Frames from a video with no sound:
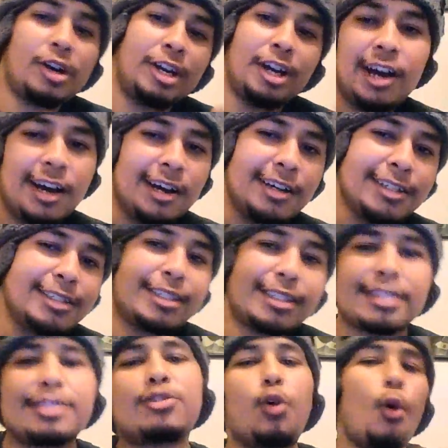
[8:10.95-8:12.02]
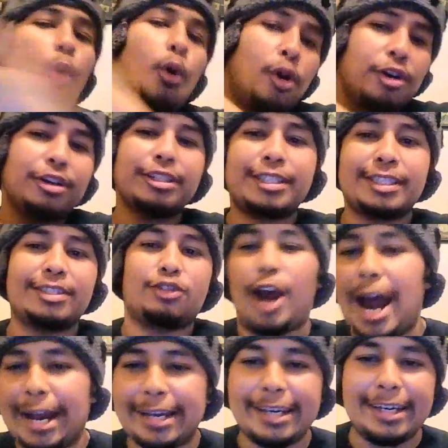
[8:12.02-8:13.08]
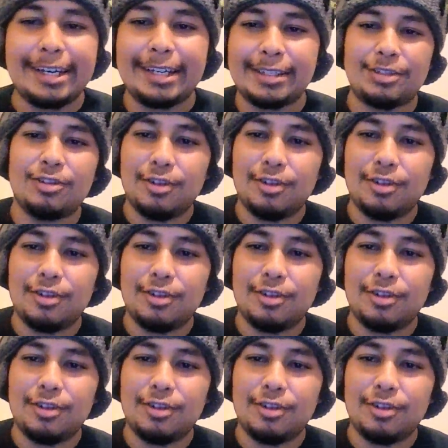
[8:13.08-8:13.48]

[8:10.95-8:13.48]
guns, swords, dragons,